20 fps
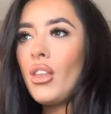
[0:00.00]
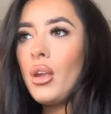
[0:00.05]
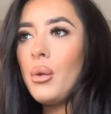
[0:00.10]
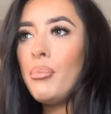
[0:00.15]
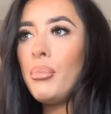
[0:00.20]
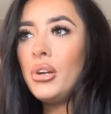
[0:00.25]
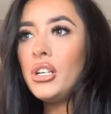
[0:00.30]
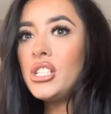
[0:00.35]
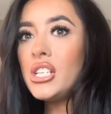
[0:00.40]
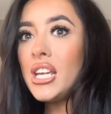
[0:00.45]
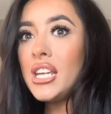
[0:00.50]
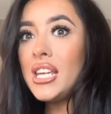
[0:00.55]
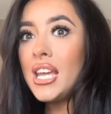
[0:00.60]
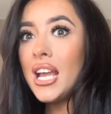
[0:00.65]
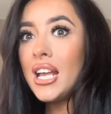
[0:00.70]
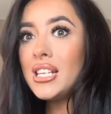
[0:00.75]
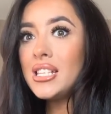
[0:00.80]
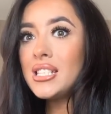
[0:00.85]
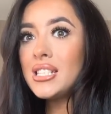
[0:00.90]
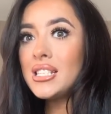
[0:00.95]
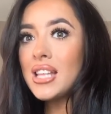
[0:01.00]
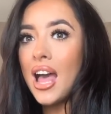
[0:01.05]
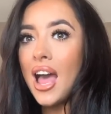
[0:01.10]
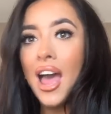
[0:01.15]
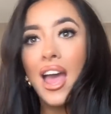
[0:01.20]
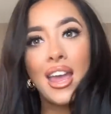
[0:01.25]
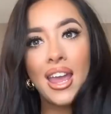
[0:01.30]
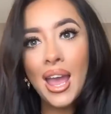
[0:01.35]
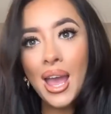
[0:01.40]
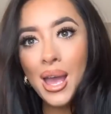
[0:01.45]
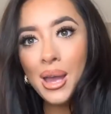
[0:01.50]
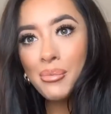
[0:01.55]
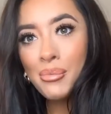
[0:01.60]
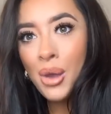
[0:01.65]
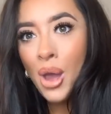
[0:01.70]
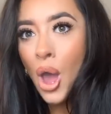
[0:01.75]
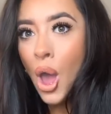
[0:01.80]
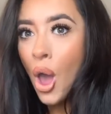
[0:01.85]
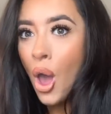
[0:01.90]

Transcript: But yes, I am